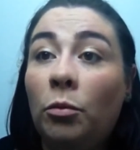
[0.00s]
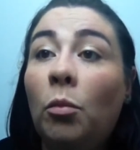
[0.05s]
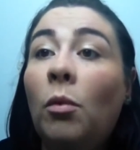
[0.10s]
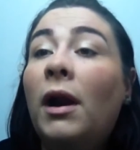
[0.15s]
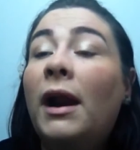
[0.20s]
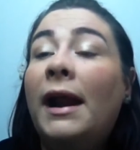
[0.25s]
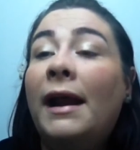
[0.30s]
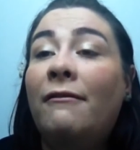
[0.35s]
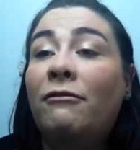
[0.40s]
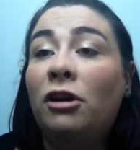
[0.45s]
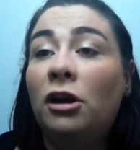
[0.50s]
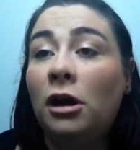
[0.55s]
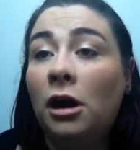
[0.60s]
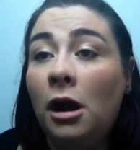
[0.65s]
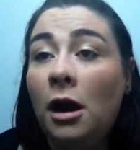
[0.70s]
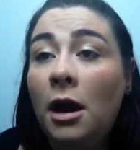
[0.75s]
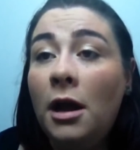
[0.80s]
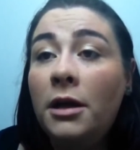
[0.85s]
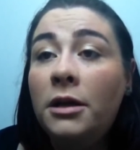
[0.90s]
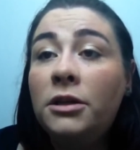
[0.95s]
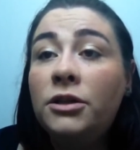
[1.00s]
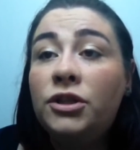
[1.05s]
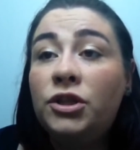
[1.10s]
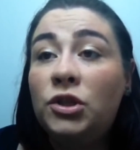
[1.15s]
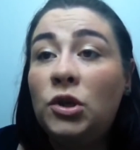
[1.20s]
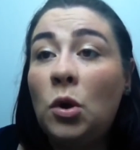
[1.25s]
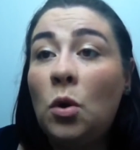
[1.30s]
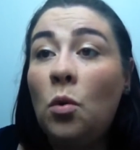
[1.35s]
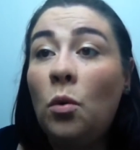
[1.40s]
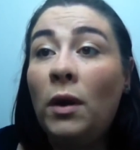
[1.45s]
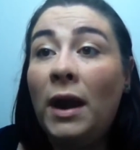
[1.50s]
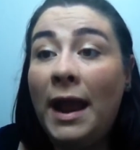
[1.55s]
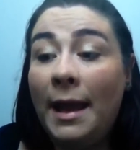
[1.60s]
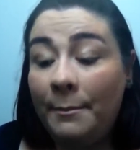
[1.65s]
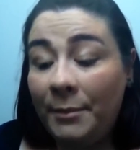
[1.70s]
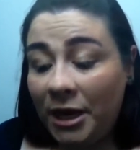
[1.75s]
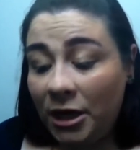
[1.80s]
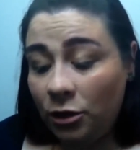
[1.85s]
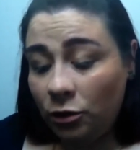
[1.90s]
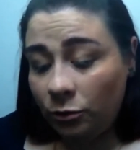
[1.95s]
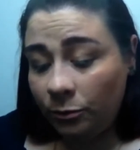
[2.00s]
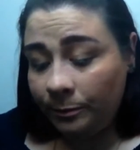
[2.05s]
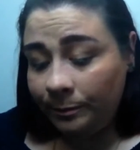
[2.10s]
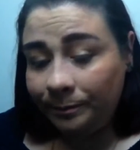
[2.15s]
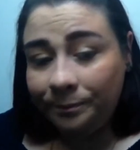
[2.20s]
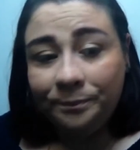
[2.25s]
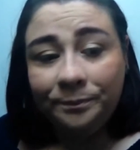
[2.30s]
whatever. So let me know.